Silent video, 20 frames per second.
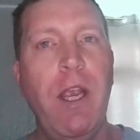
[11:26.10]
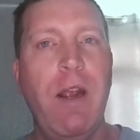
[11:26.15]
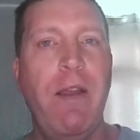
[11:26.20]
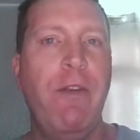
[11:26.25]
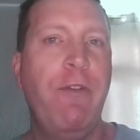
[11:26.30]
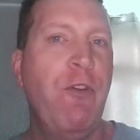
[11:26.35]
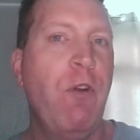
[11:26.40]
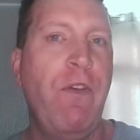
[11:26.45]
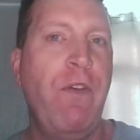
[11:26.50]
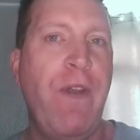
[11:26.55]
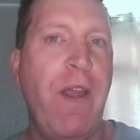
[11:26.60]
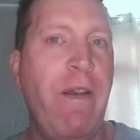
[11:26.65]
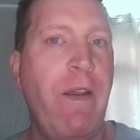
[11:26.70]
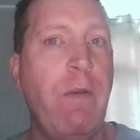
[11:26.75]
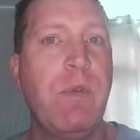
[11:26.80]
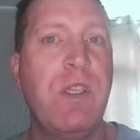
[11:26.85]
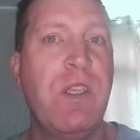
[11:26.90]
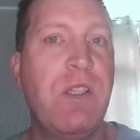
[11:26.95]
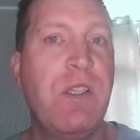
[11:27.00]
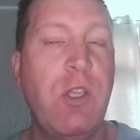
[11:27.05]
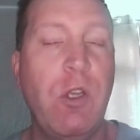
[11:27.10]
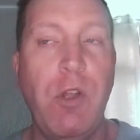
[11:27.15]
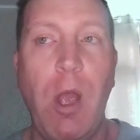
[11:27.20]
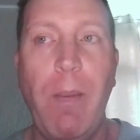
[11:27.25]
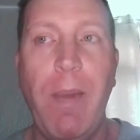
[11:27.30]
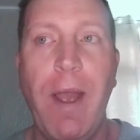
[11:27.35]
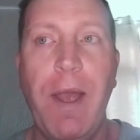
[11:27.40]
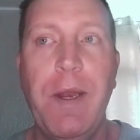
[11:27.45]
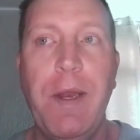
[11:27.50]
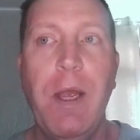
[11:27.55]
you know, 4 or 5 hours is still
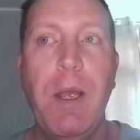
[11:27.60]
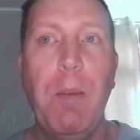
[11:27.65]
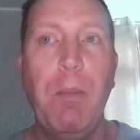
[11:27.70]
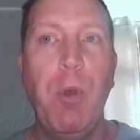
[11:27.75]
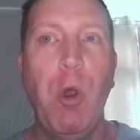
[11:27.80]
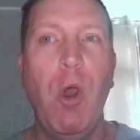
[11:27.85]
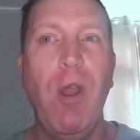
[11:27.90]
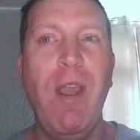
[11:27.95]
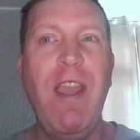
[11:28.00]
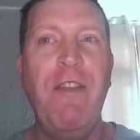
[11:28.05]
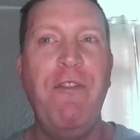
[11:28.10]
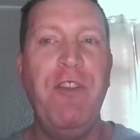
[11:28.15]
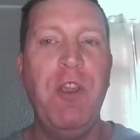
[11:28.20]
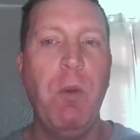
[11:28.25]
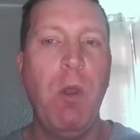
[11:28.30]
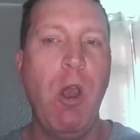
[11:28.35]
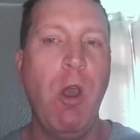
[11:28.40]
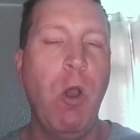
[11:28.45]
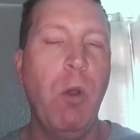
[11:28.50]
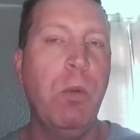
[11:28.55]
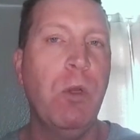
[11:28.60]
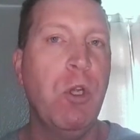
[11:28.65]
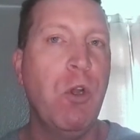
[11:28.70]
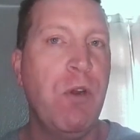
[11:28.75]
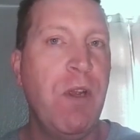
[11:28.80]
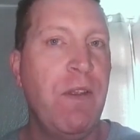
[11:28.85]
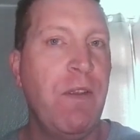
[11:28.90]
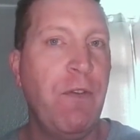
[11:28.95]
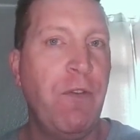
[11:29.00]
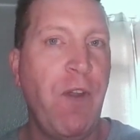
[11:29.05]
not bad. But if you are
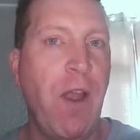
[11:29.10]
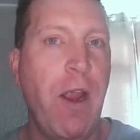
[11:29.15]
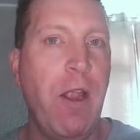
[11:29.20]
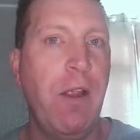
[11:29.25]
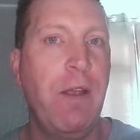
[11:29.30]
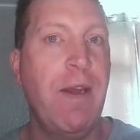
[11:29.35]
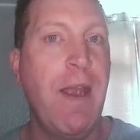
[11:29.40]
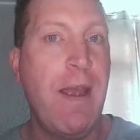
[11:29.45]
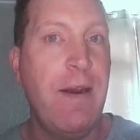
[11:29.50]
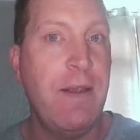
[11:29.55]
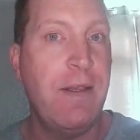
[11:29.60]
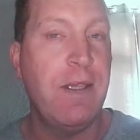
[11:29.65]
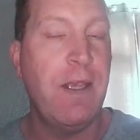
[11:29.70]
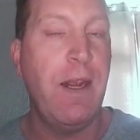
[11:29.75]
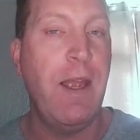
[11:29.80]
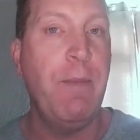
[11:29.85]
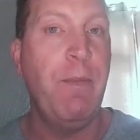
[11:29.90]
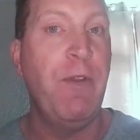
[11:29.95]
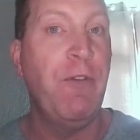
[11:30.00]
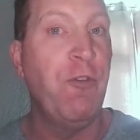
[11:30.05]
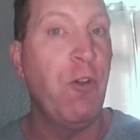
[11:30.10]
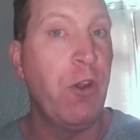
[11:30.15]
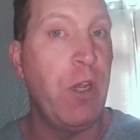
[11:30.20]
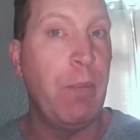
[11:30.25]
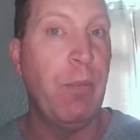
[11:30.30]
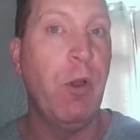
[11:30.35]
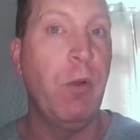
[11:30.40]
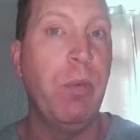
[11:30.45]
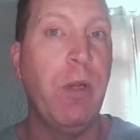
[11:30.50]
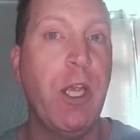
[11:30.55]
uploading the file and editing it
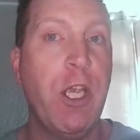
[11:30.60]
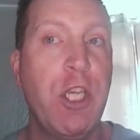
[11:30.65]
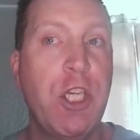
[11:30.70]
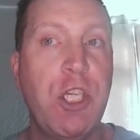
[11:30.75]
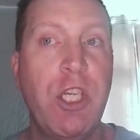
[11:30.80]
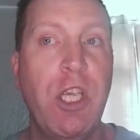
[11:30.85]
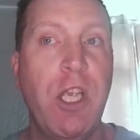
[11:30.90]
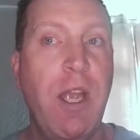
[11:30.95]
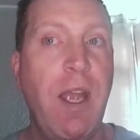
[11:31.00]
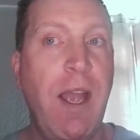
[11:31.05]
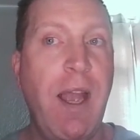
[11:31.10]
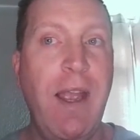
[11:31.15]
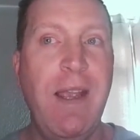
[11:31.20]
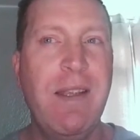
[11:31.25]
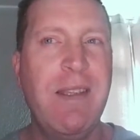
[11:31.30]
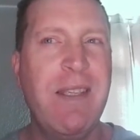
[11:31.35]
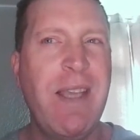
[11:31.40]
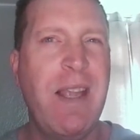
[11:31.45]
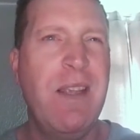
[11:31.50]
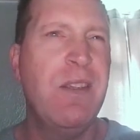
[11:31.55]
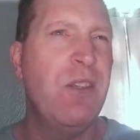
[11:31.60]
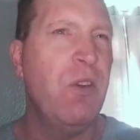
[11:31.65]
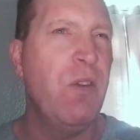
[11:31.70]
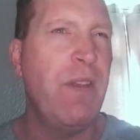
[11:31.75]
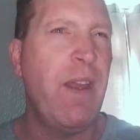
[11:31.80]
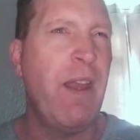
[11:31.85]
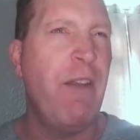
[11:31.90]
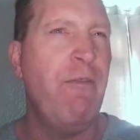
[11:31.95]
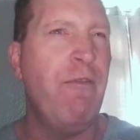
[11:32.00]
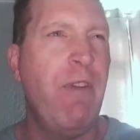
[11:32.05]
before you publish, it tends
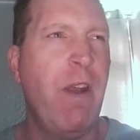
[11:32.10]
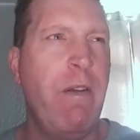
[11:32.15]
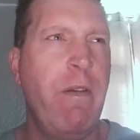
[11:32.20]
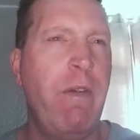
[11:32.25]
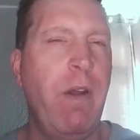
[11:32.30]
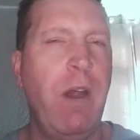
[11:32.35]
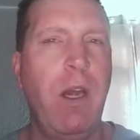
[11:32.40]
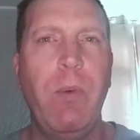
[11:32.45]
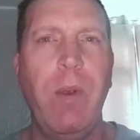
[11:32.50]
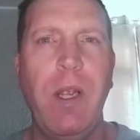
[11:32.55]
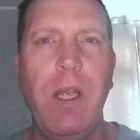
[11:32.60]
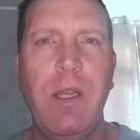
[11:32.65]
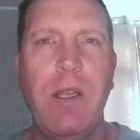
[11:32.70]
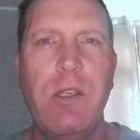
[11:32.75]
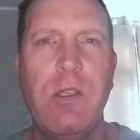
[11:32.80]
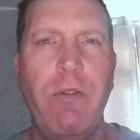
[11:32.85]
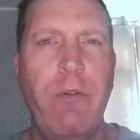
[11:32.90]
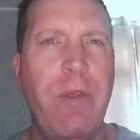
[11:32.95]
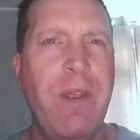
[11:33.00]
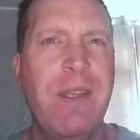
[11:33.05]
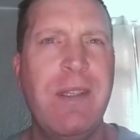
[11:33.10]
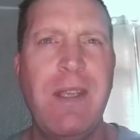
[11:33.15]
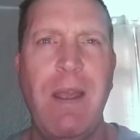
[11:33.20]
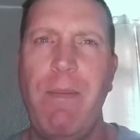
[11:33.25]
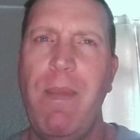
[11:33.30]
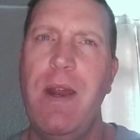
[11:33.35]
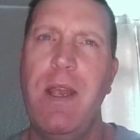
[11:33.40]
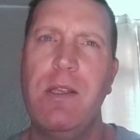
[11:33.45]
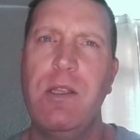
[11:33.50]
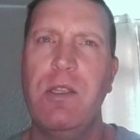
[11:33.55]
to do that very, very quickly, sort of within
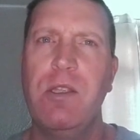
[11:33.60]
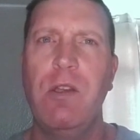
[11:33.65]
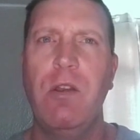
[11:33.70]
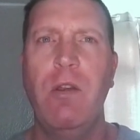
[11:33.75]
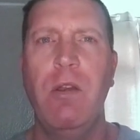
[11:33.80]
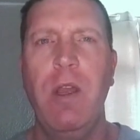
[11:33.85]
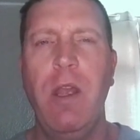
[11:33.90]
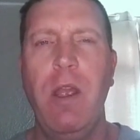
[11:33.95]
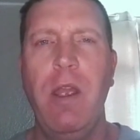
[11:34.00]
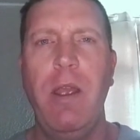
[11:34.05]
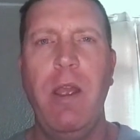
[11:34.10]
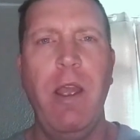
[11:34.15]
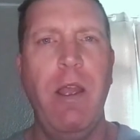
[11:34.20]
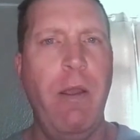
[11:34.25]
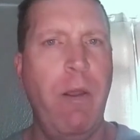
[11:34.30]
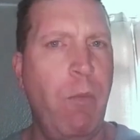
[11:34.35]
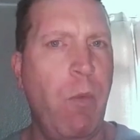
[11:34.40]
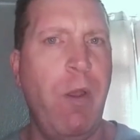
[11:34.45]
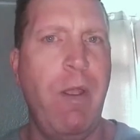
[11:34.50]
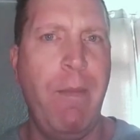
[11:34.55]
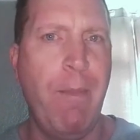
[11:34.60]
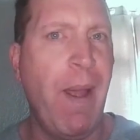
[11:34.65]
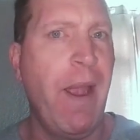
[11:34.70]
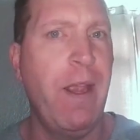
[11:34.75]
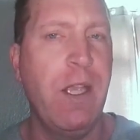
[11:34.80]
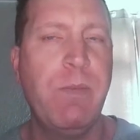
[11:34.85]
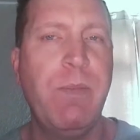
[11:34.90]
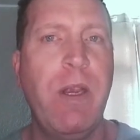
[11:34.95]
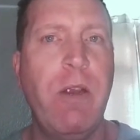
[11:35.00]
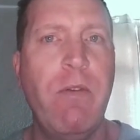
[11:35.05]
10 minutes or so. Well, in
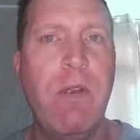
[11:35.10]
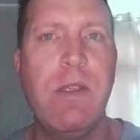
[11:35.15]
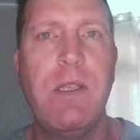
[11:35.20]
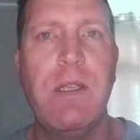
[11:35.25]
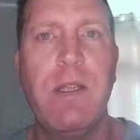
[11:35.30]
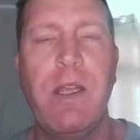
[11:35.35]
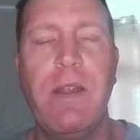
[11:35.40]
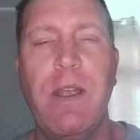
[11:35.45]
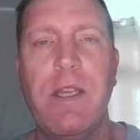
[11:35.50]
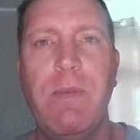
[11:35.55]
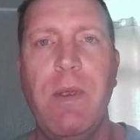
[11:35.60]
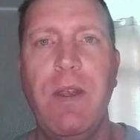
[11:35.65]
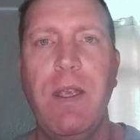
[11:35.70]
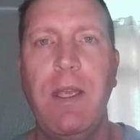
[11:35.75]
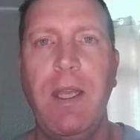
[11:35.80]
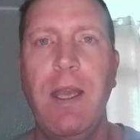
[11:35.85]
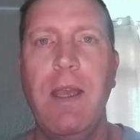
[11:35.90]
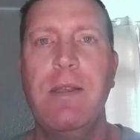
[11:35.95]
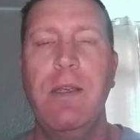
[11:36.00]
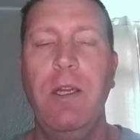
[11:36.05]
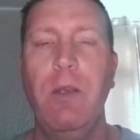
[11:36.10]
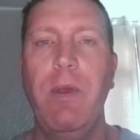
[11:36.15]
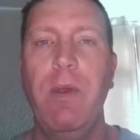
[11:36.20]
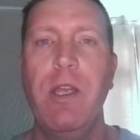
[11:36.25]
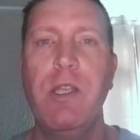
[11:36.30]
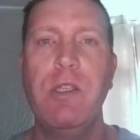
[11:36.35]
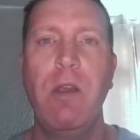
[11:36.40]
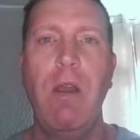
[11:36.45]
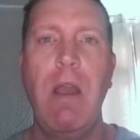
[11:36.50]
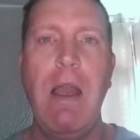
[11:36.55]
my experience, that's been the case
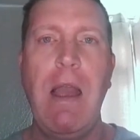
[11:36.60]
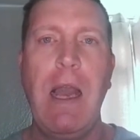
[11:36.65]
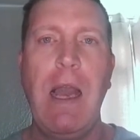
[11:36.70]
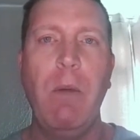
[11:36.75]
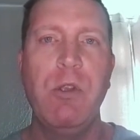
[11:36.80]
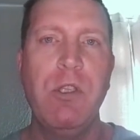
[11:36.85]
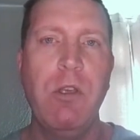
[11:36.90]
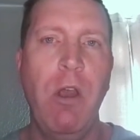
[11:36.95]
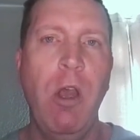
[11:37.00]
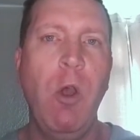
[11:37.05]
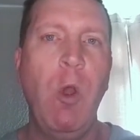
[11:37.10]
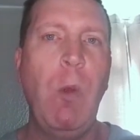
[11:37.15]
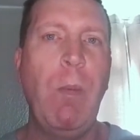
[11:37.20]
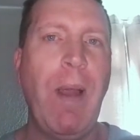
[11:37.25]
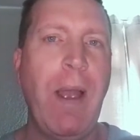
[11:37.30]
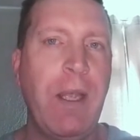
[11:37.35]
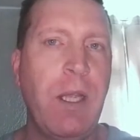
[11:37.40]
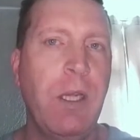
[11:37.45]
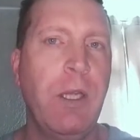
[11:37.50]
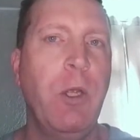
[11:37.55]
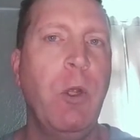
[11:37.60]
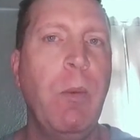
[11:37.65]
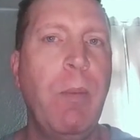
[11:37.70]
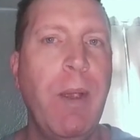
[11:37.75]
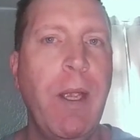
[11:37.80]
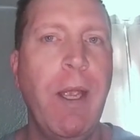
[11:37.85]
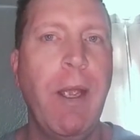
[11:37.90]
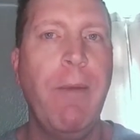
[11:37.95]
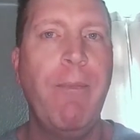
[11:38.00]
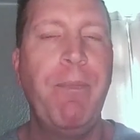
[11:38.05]
anyway. So I would sort of hold back a
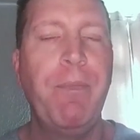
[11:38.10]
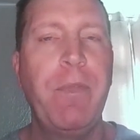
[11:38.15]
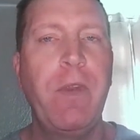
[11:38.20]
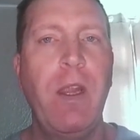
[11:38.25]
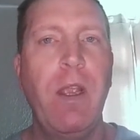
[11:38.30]
little bit,